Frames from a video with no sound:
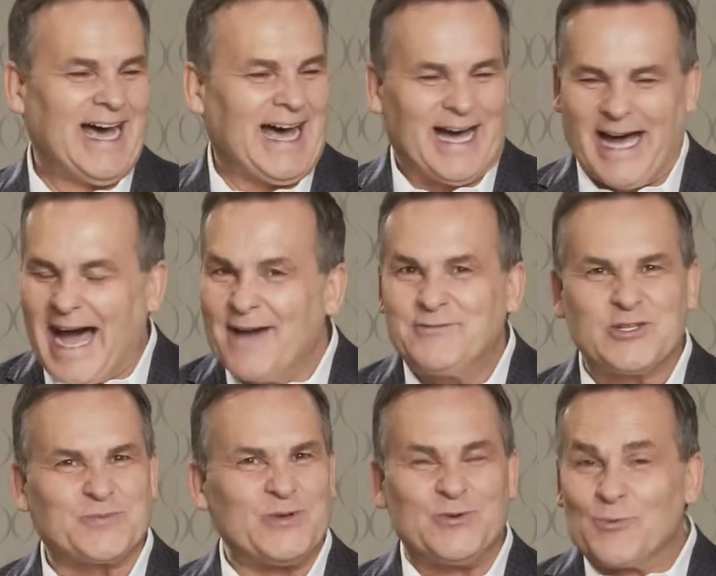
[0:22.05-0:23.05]
I've
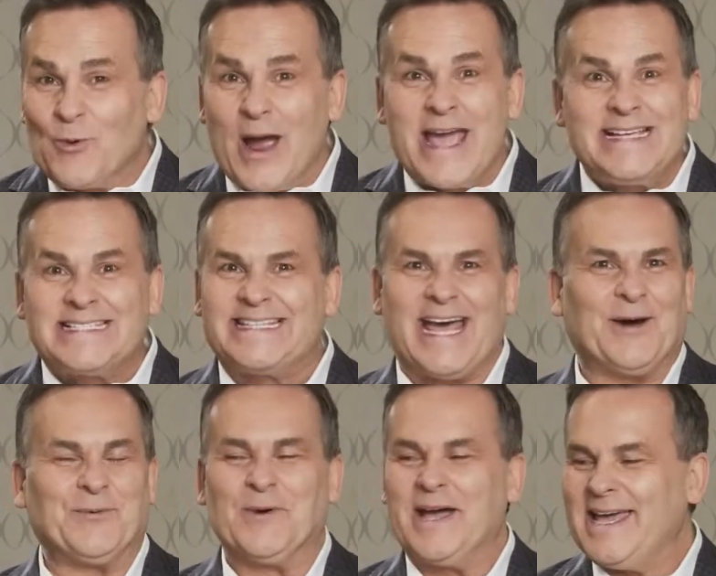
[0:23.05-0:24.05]
just been raised
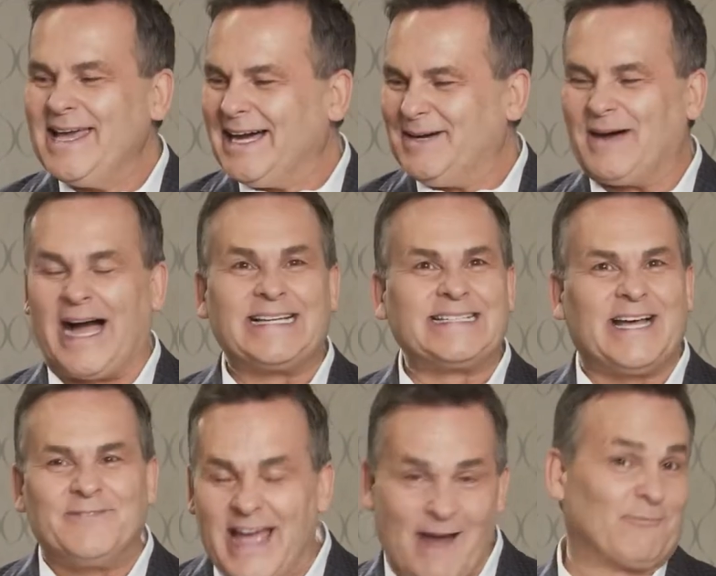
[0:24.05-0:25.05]
that way. I
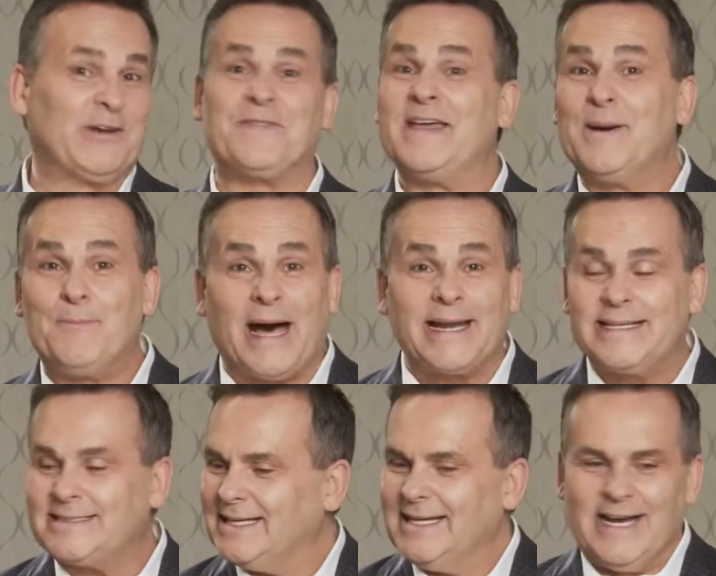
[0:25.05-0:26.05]
love everything about
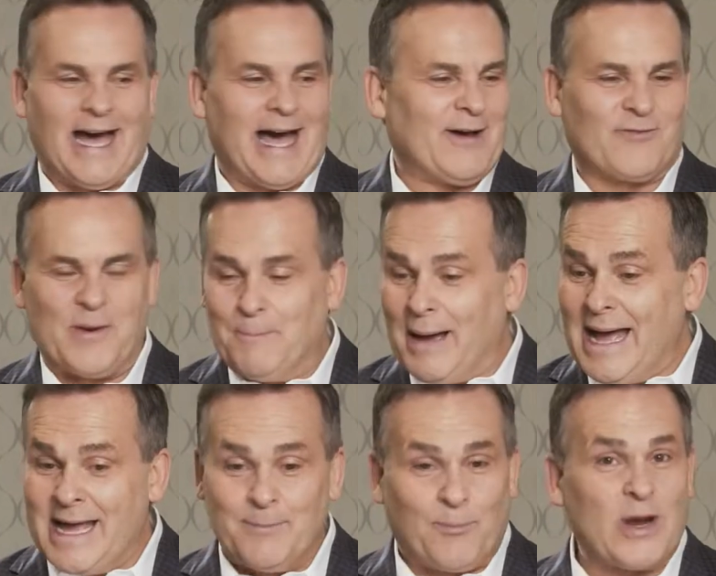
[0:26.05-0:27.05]
it, from
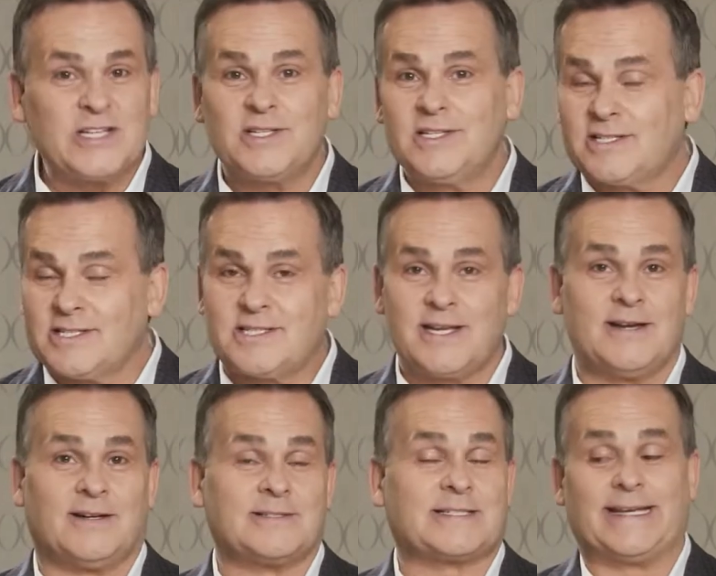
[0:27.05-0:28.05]
buying presents to sitting
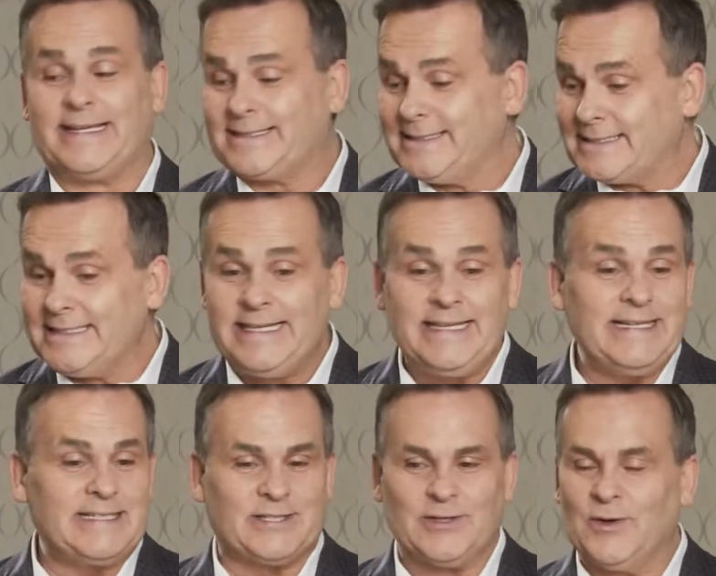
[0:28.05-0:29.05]
on Santa's
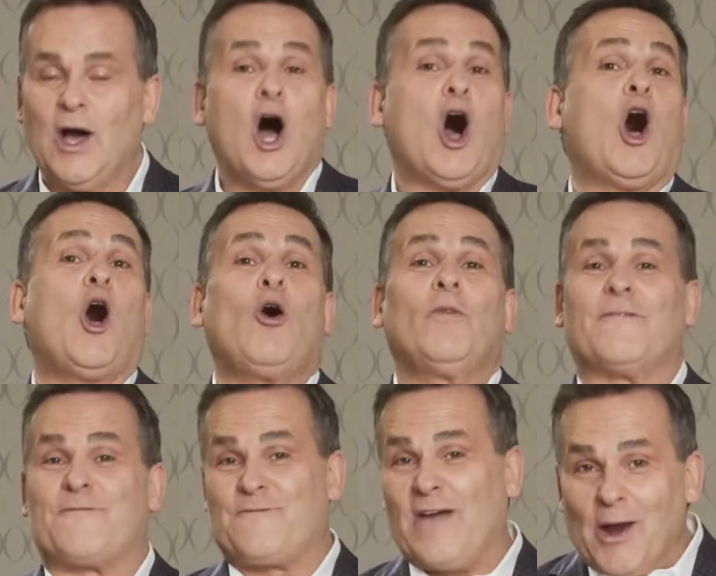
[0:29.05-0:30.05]
knee to all the
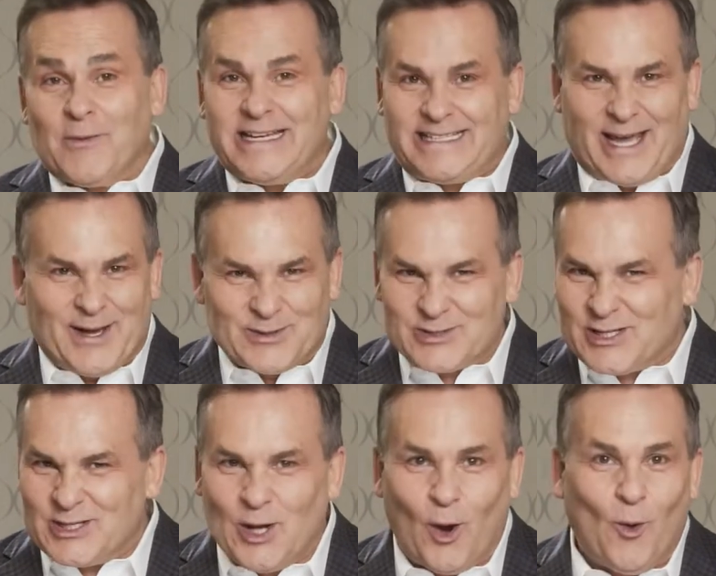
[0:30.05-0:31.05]
fairy tales
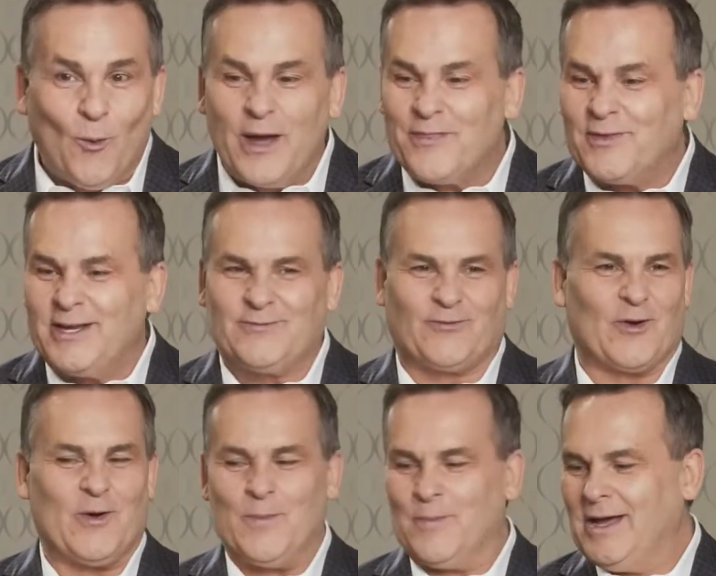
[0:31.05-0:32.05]
that go with it,
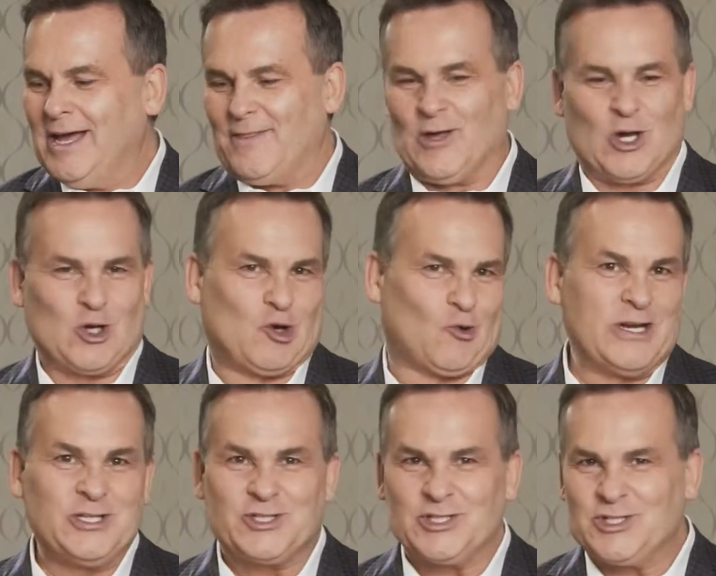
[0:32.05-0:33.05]
from the
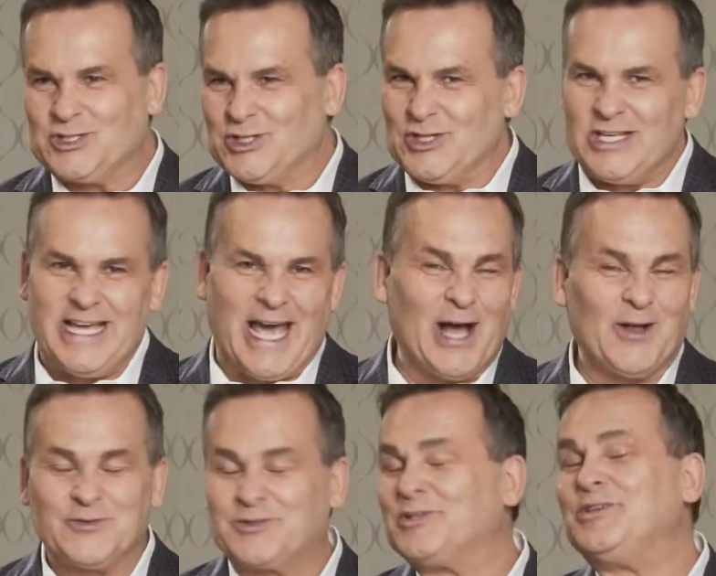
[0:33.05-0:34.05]
Grinches to the
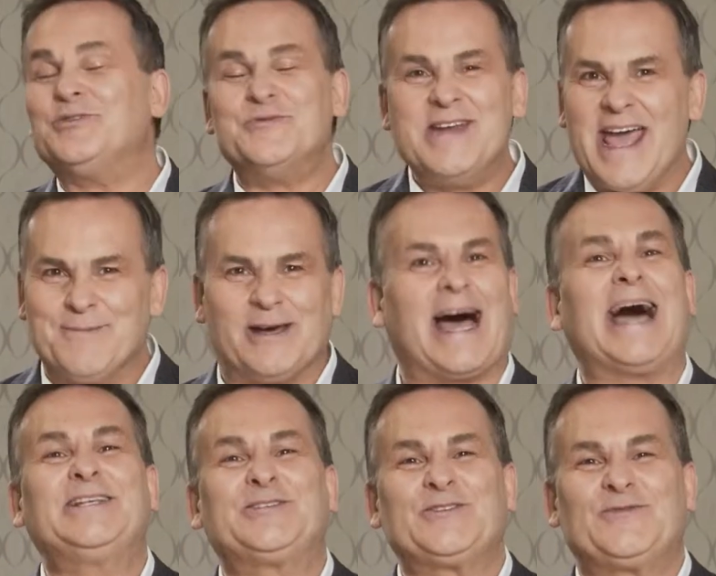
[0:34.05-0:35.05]
elves to you name it.
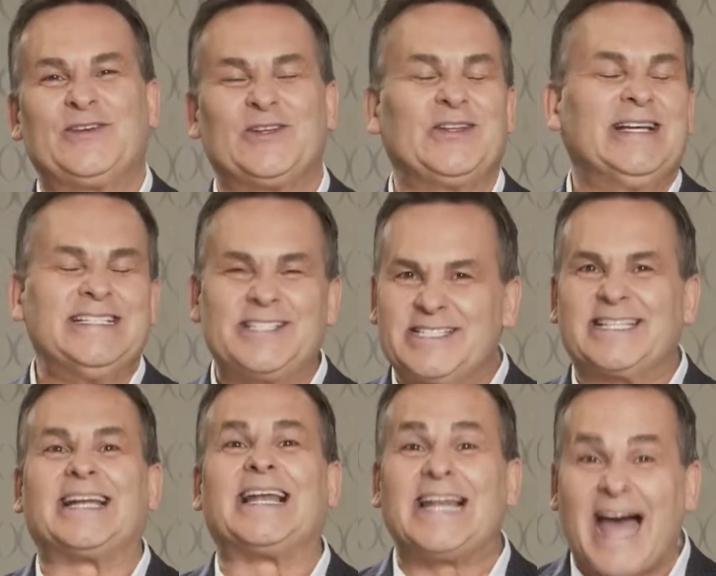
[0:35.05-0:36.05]
I just feel just
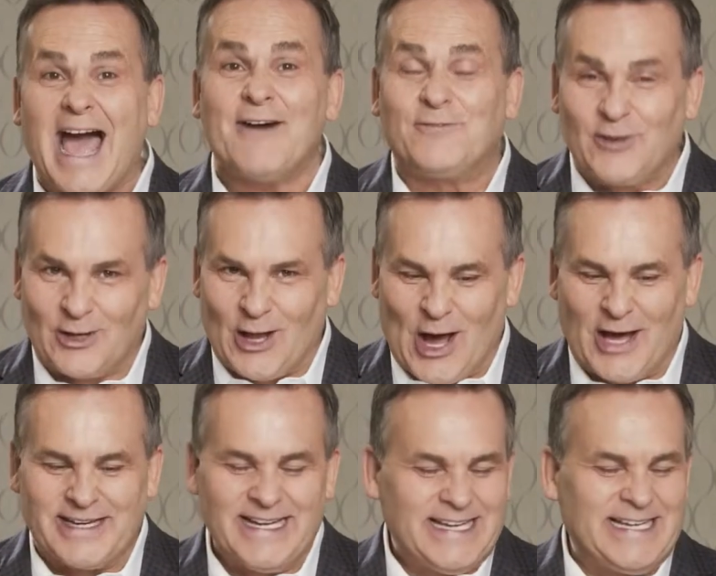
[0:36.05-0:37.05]
a laugh a
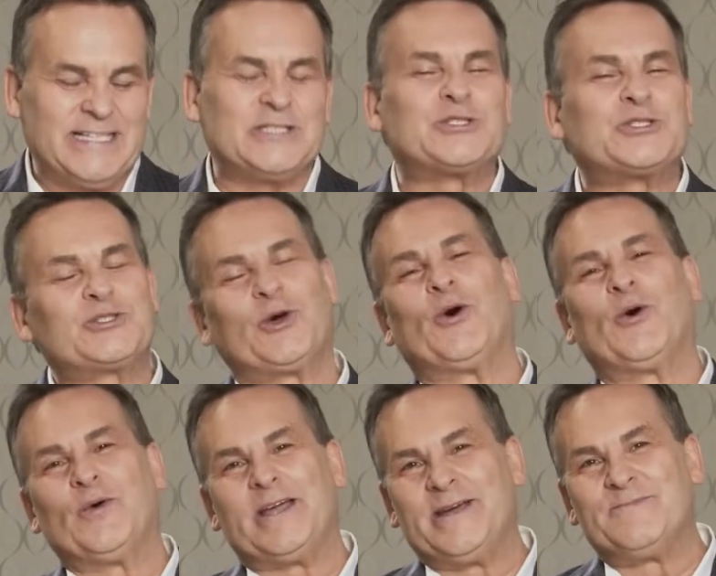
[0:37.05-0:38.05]
lot is
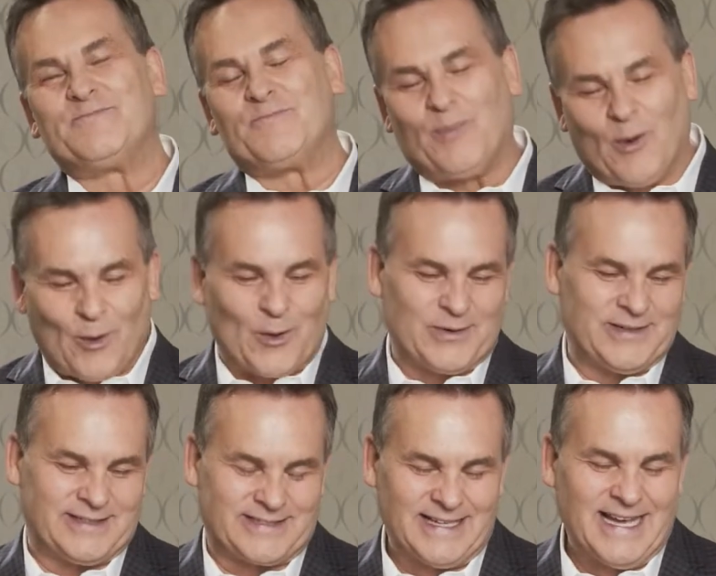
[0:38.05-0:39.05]
so
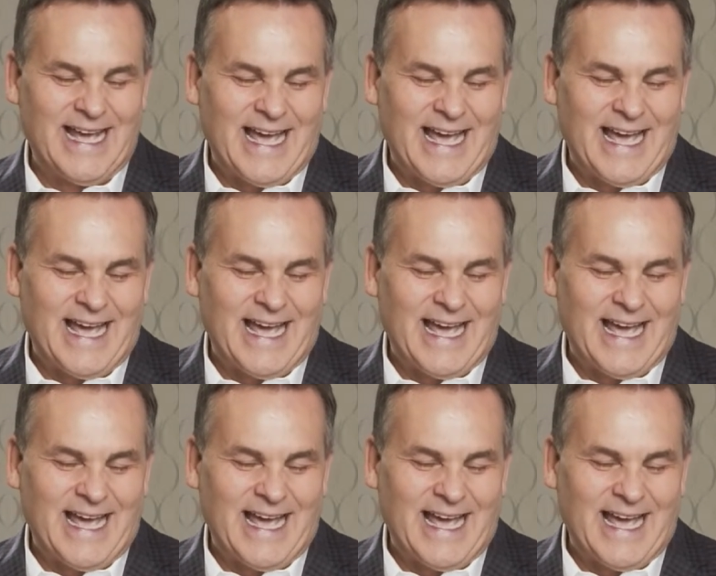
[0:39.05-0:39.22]
important.